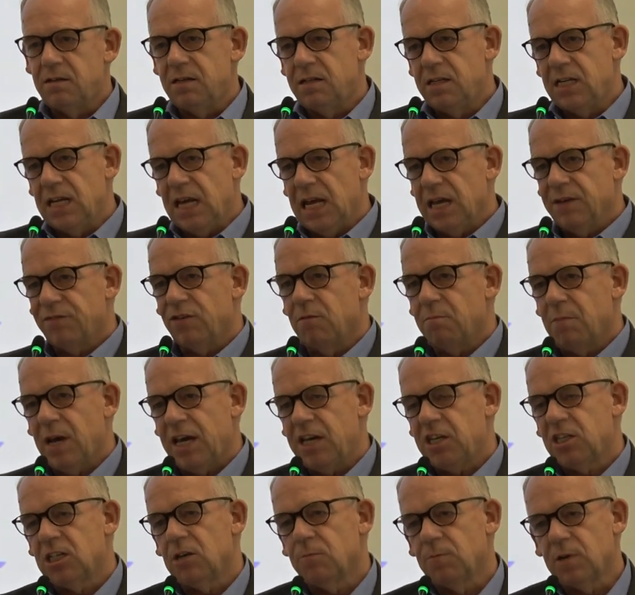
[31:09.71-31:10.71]
The
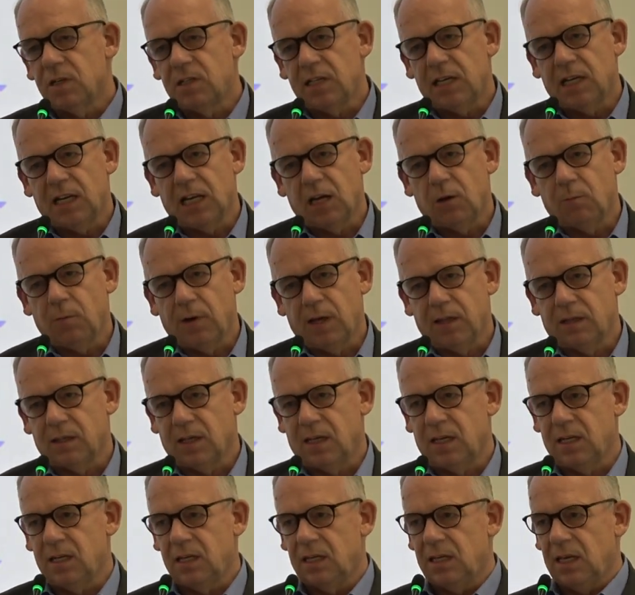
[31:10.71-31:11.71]
information we're dealing with
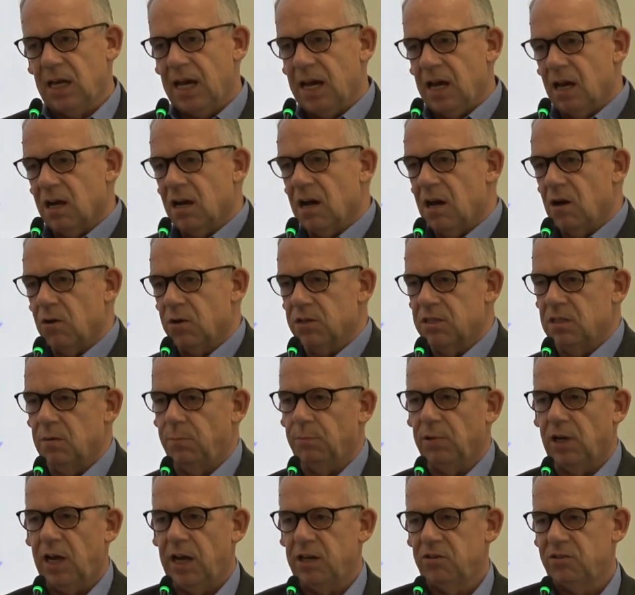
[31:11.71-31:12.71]
in the air cargo
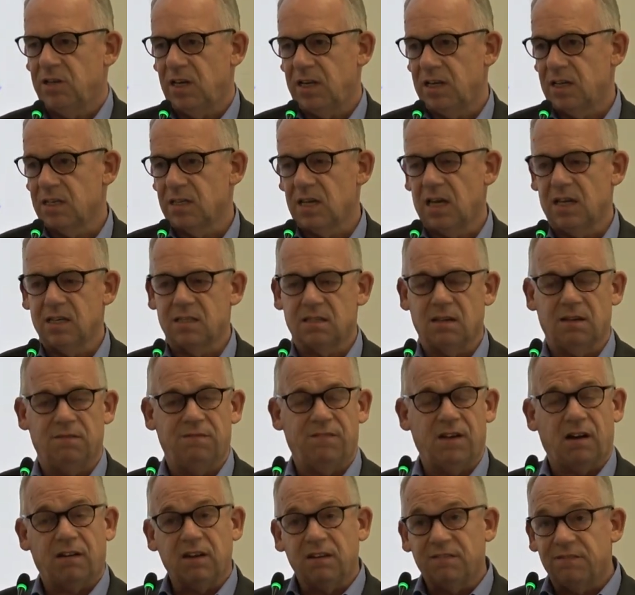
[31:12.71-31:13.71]
supply chain is
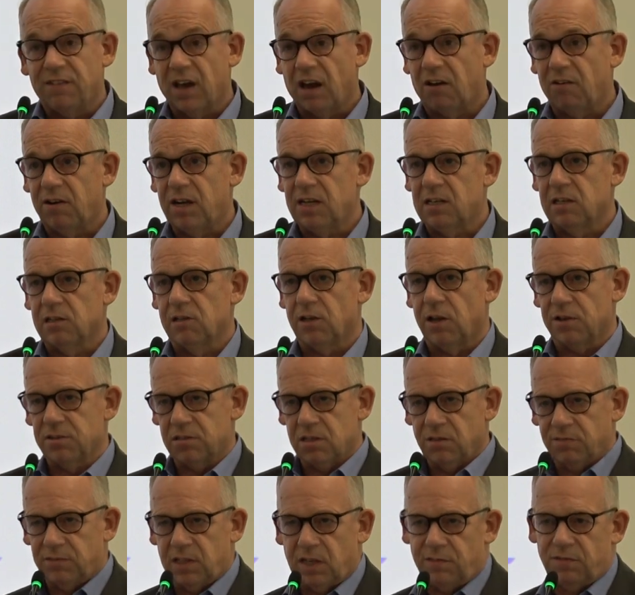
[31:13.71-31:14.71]
very varied,
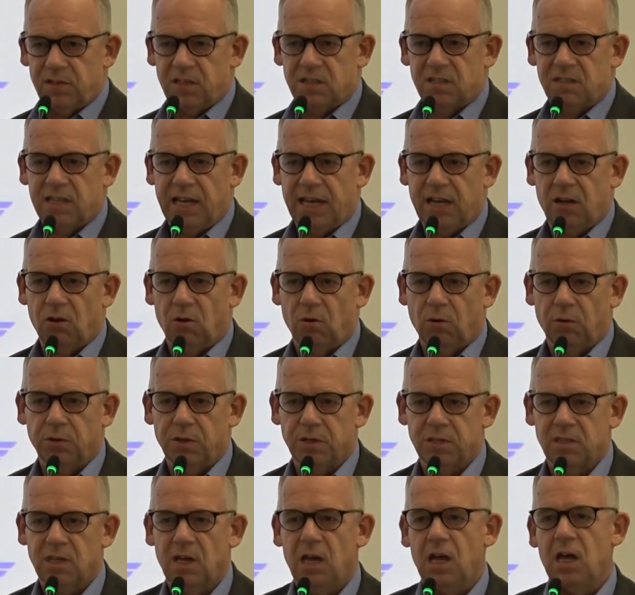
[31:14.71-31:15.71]
lots of different
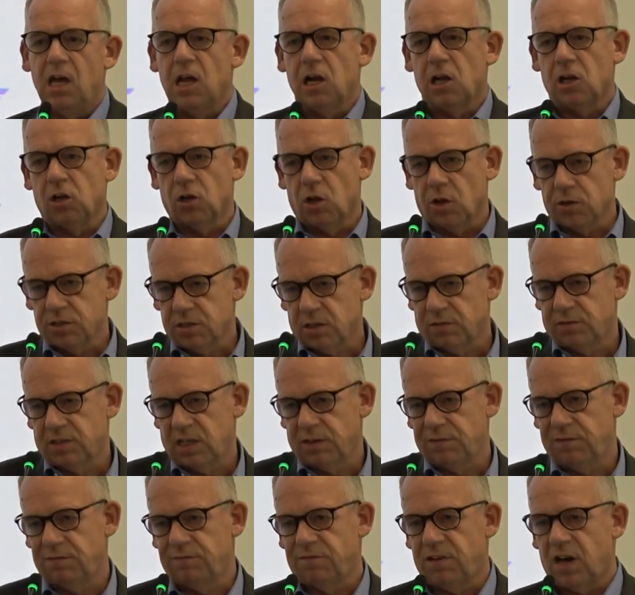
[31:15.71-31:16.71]
stakeholders, lots of
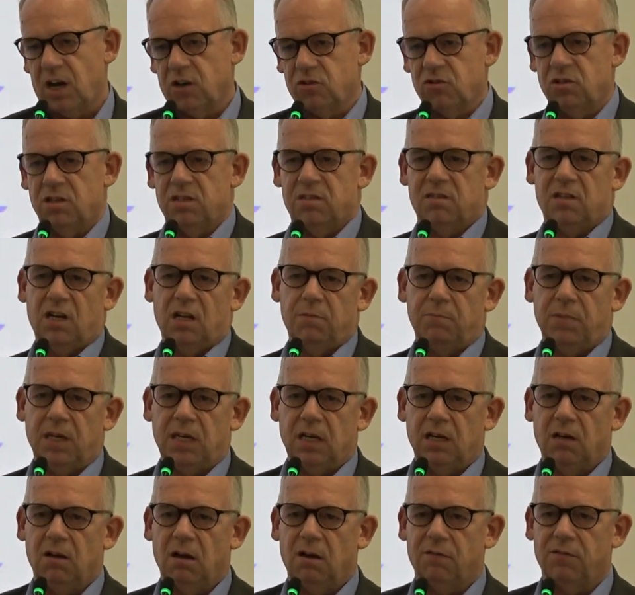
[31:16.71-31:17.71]
different functions that are
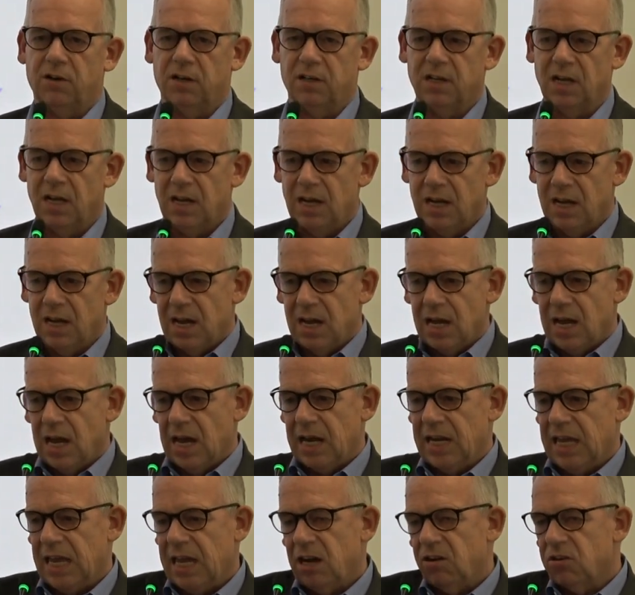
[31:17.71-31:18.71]
being covered.
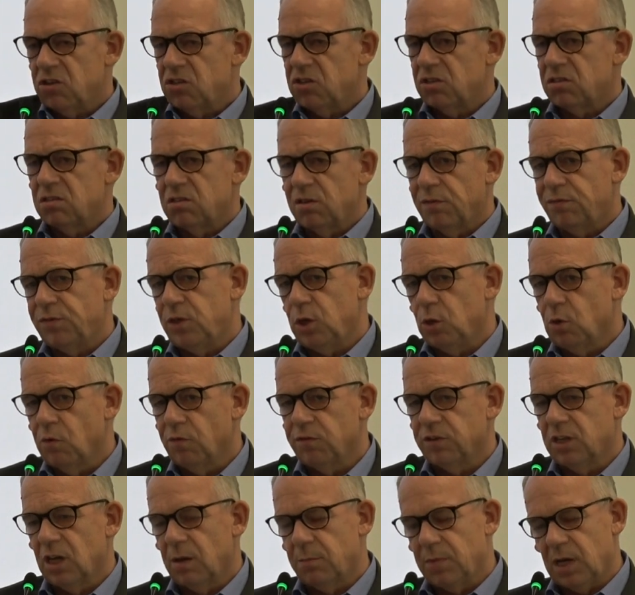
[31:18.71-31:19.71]
And here are just a few
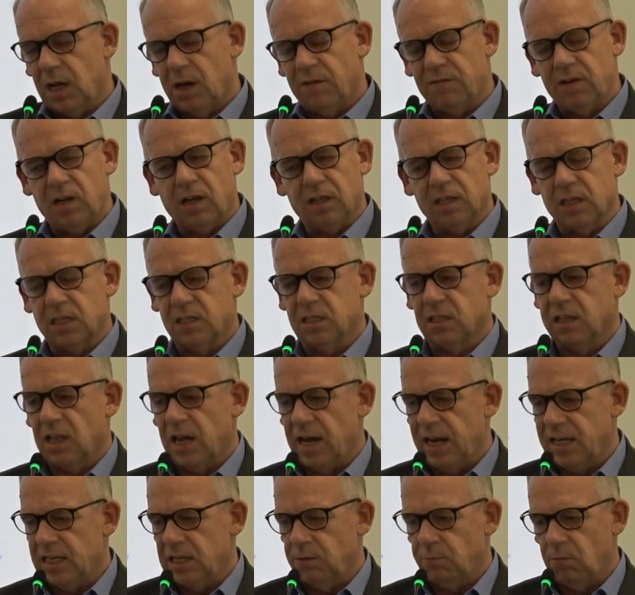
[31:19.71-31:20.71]
of them. I've got a
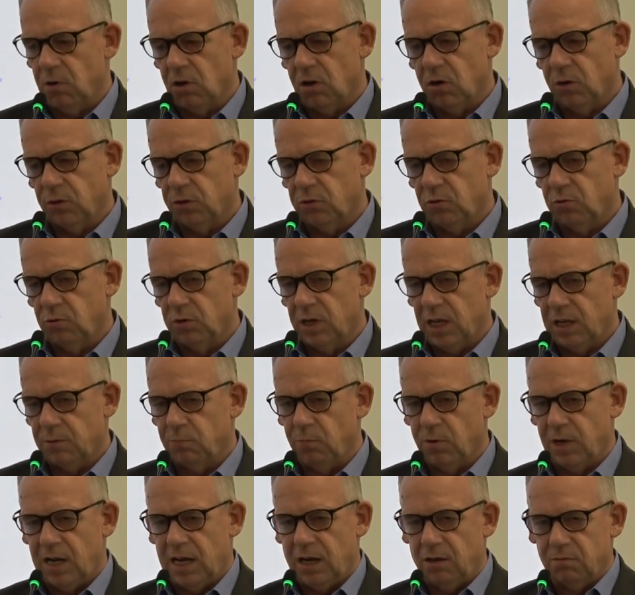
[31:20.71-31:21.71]
slide and we'll go through that
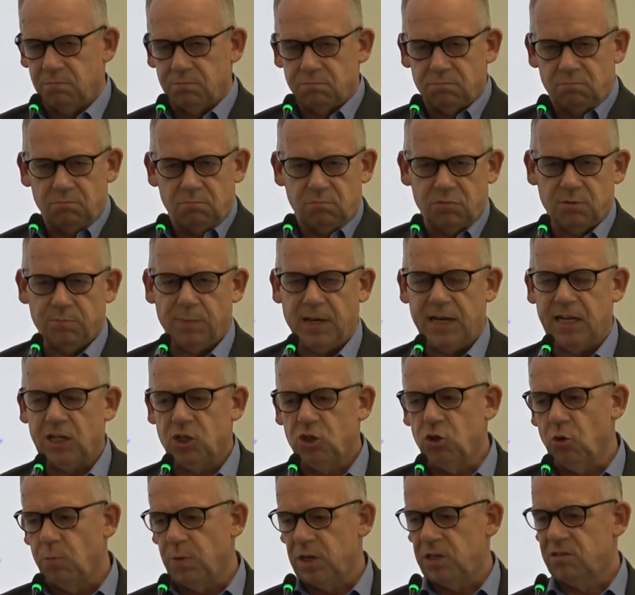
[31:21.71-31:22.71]
without spending
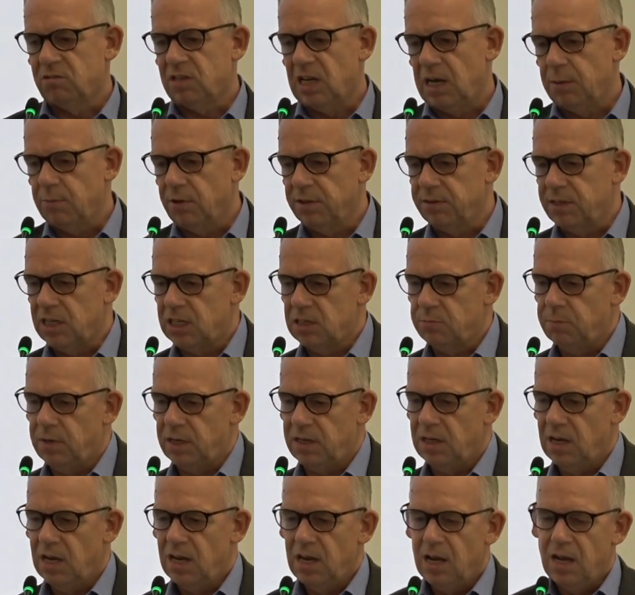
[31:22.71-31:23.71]
too much time on this,
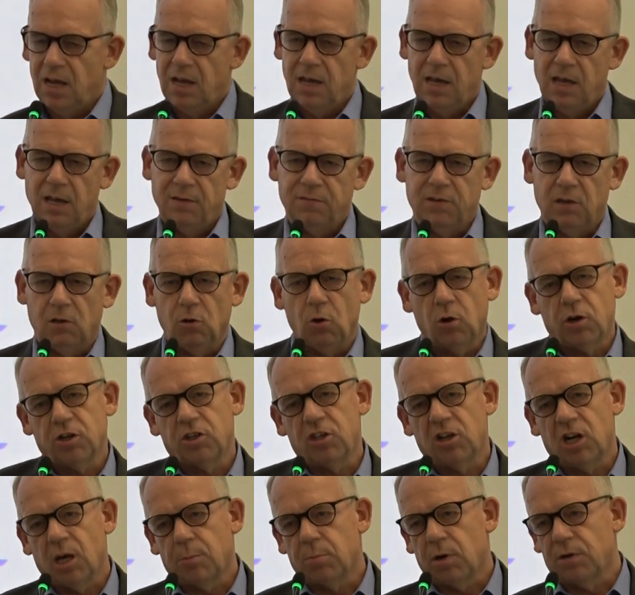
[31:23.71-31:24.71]
but if you look at
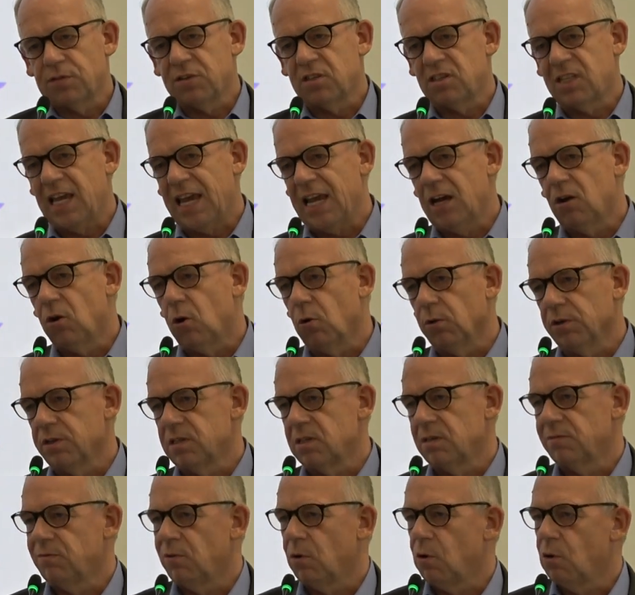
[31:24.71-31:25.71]
the number of stakeholders
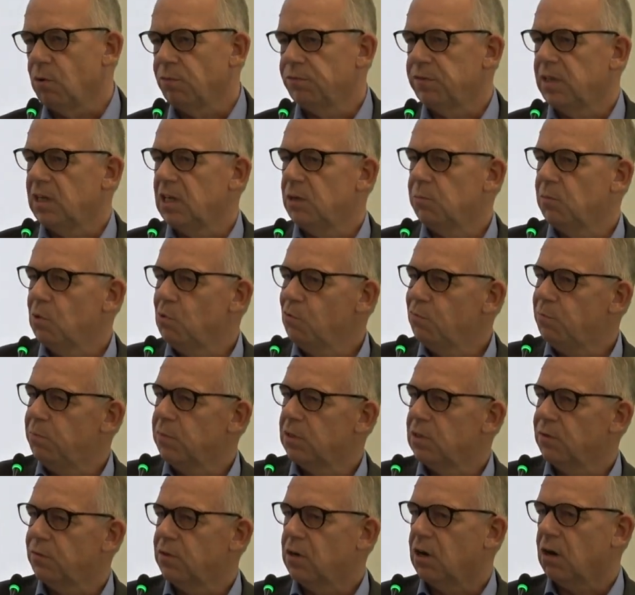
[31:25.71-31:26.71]
involved in the
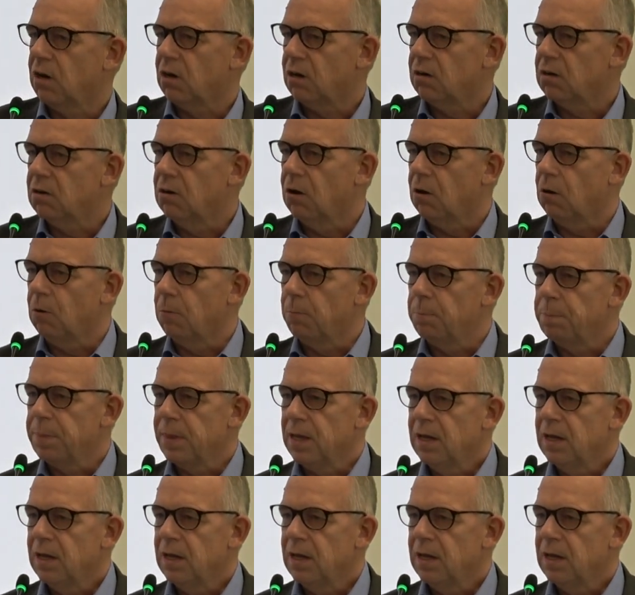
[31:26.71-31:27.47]
movement of cargo,